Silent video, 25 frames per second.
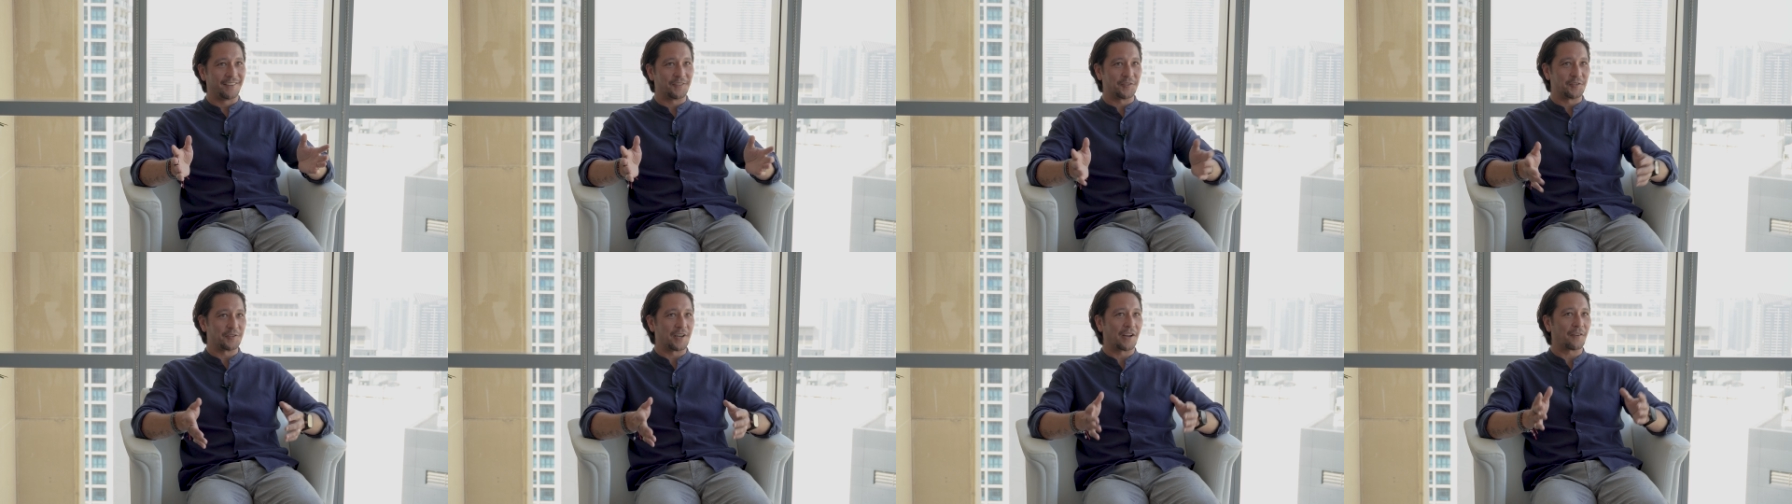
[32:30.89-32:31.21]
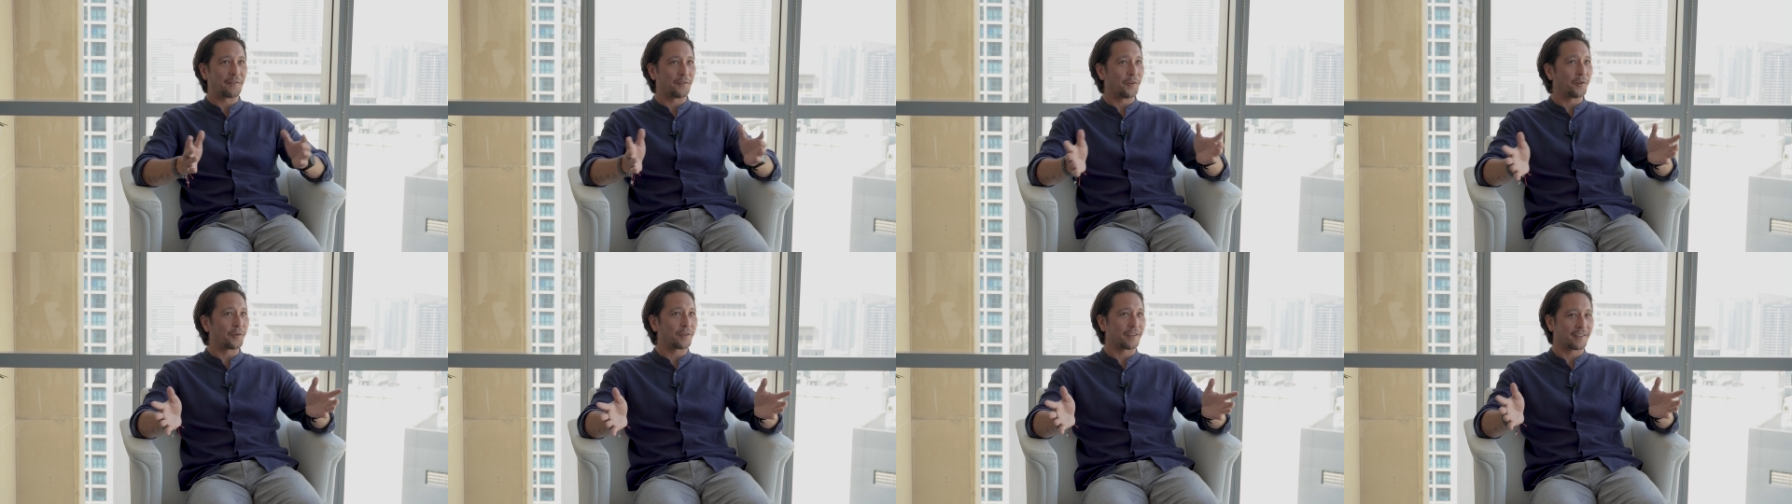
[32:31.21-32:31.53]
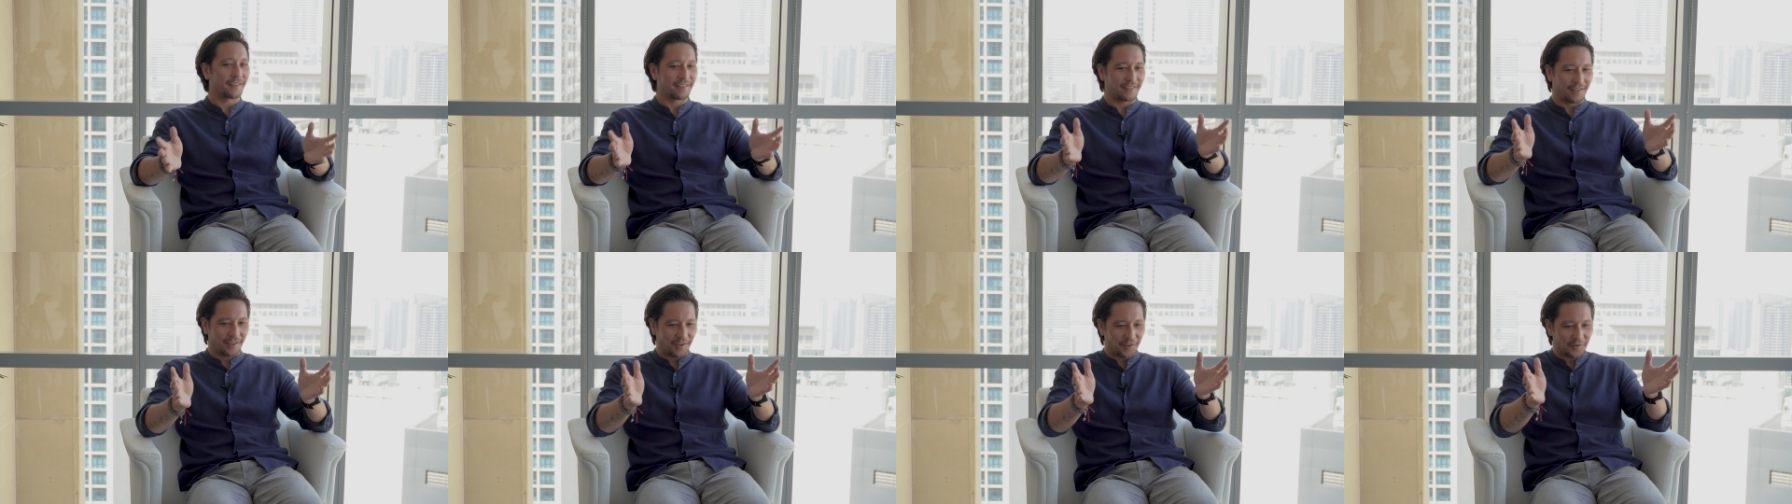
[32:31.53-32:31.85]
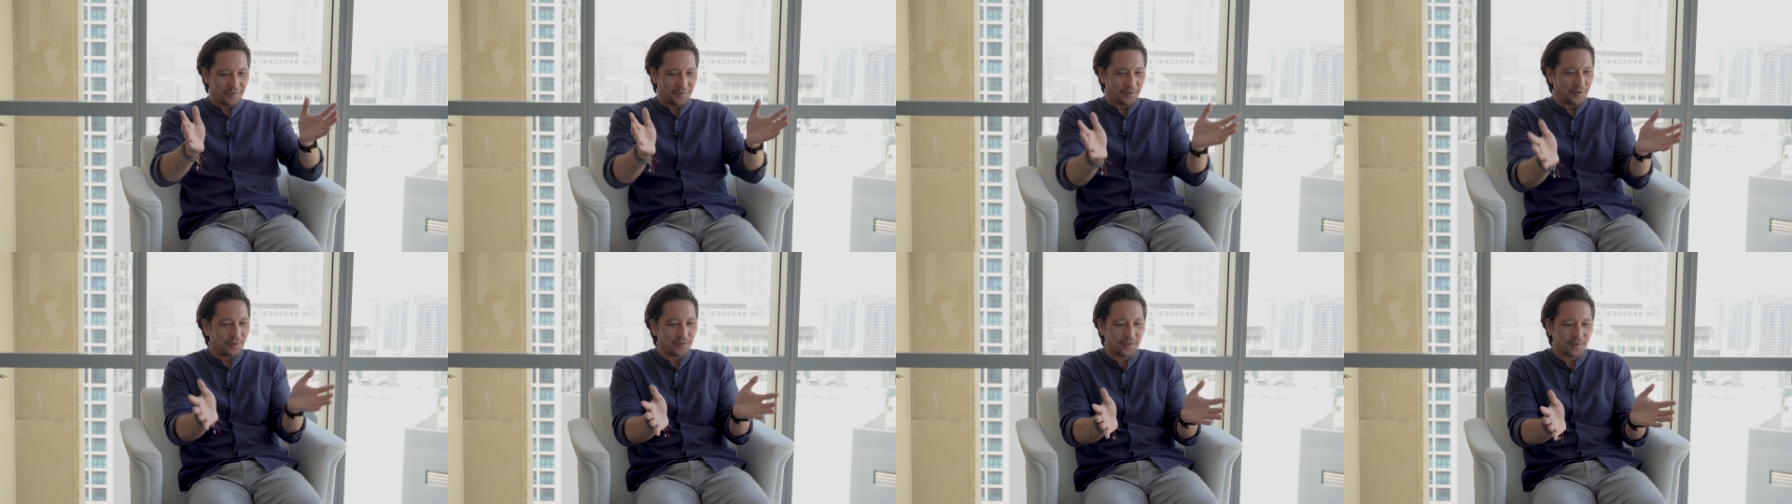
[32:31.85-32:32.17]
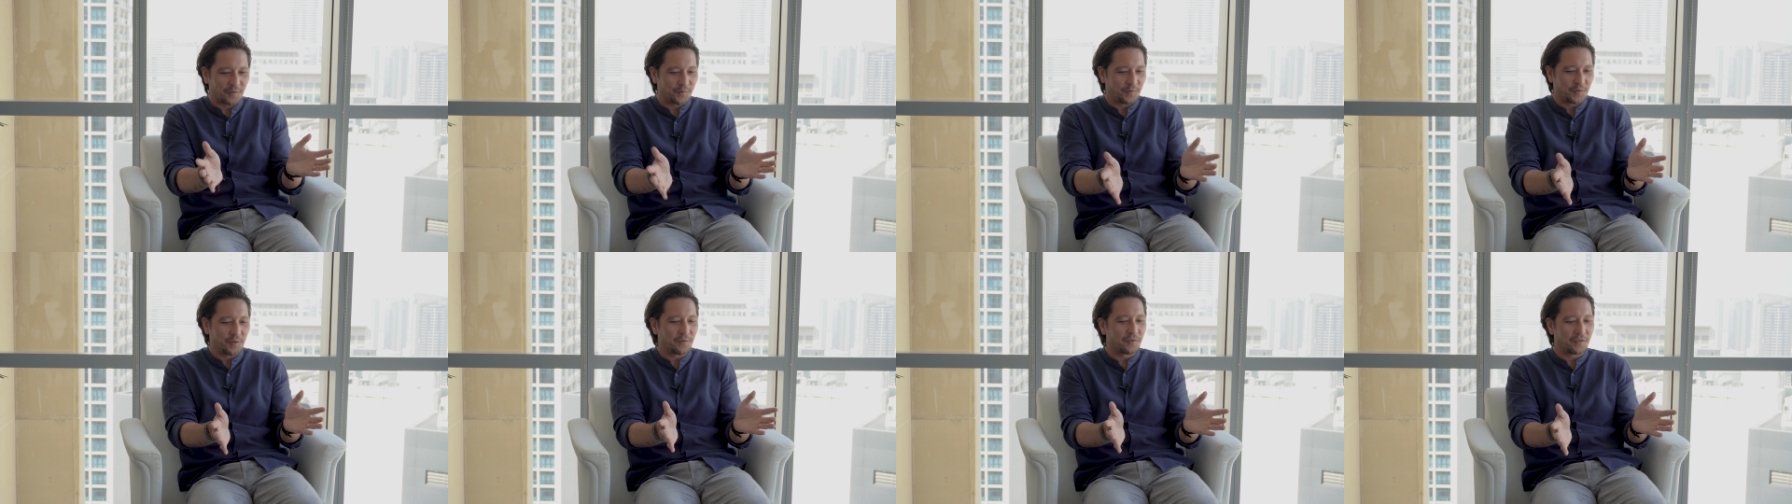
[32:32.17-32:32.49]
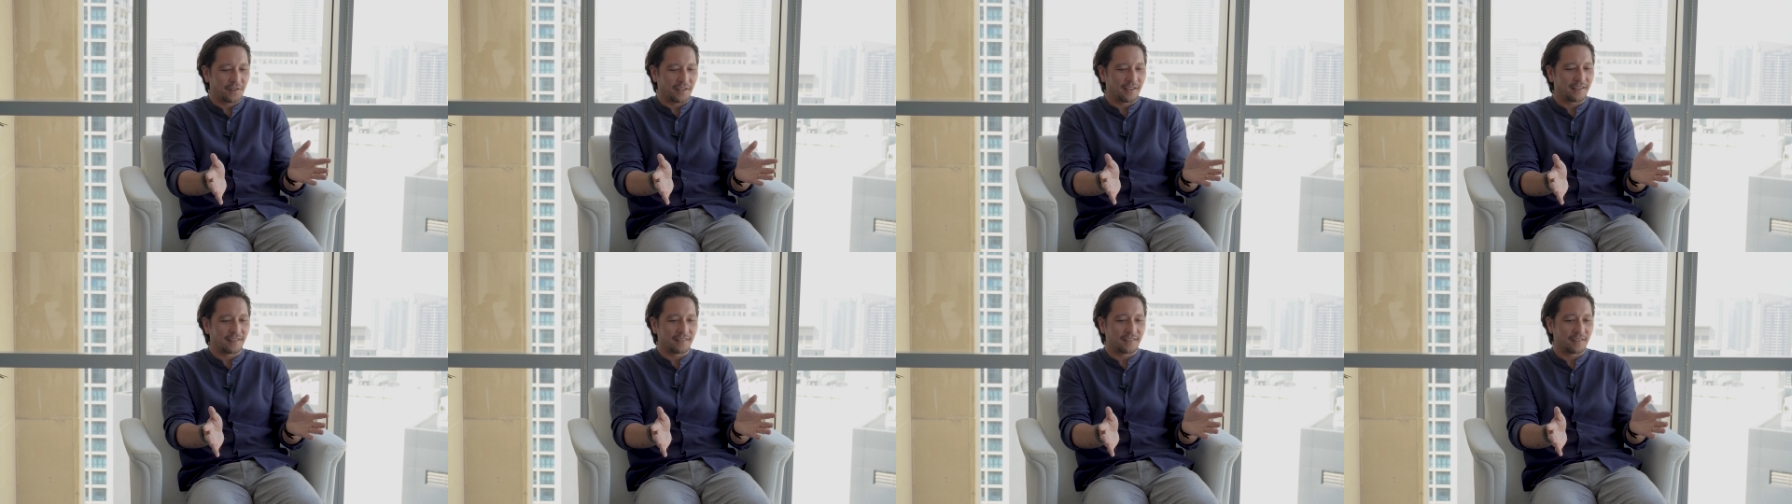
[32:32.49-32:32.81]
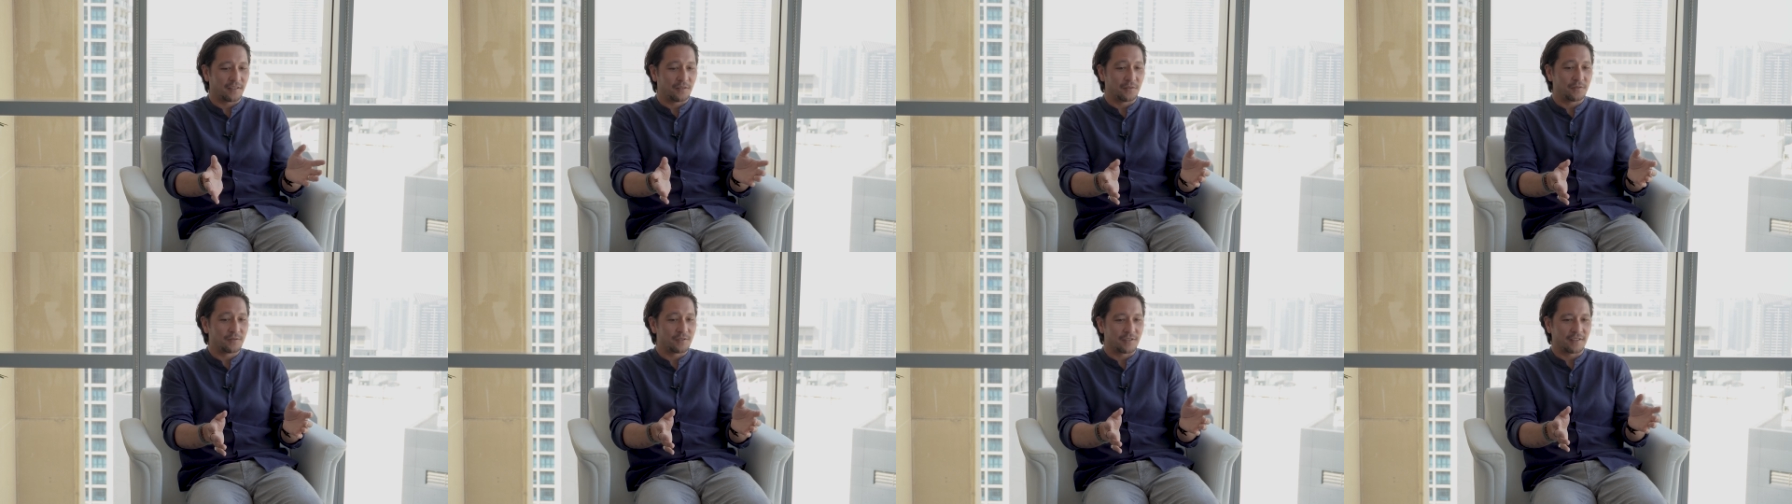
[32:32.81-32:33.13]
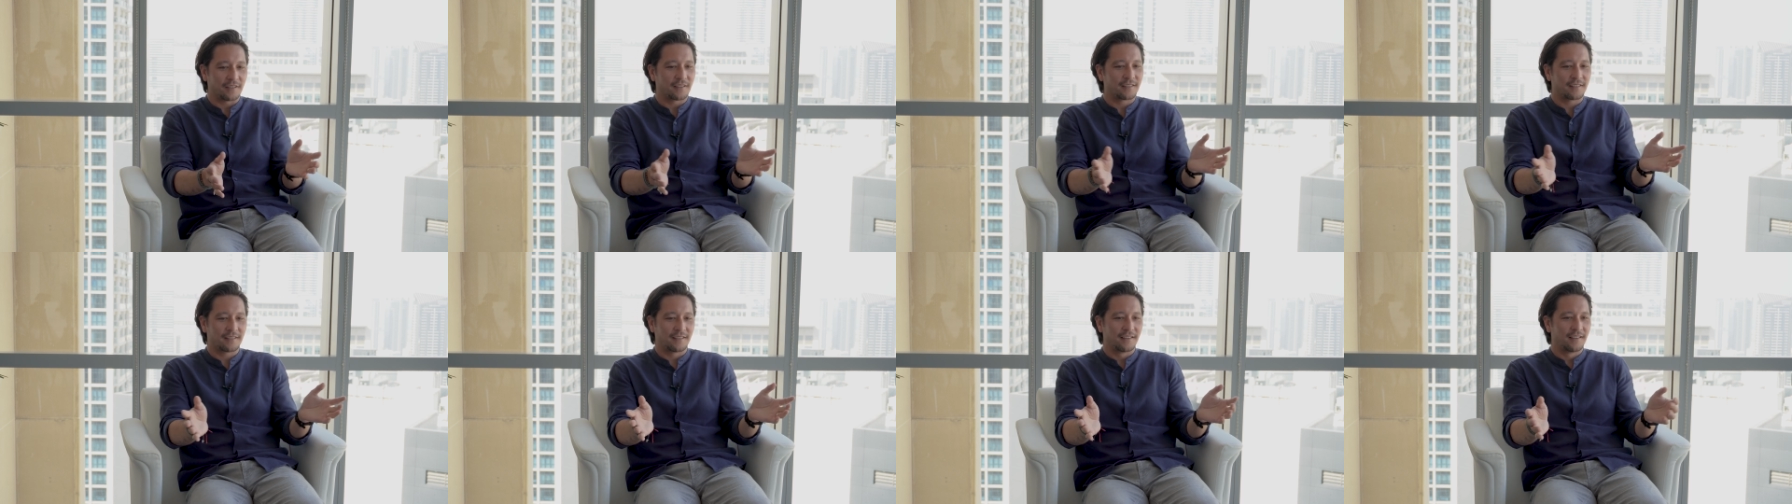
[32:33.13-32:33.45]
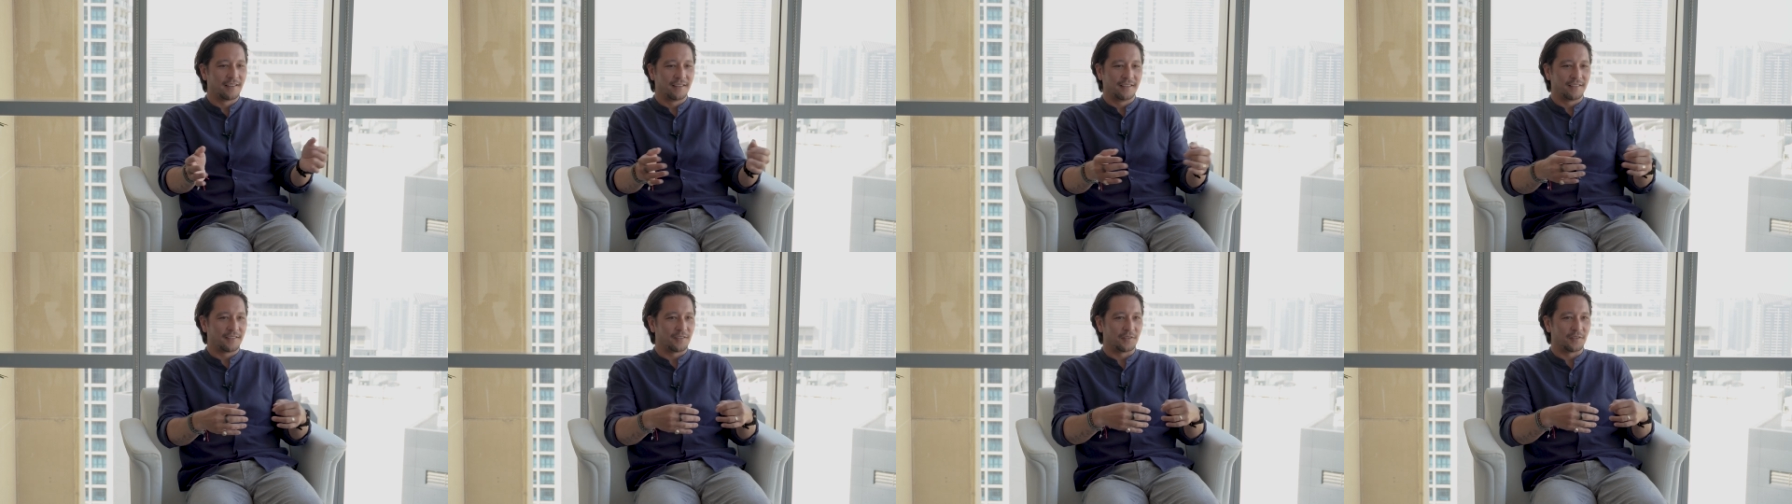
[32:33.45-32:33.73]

if you're not focused on those few things, you just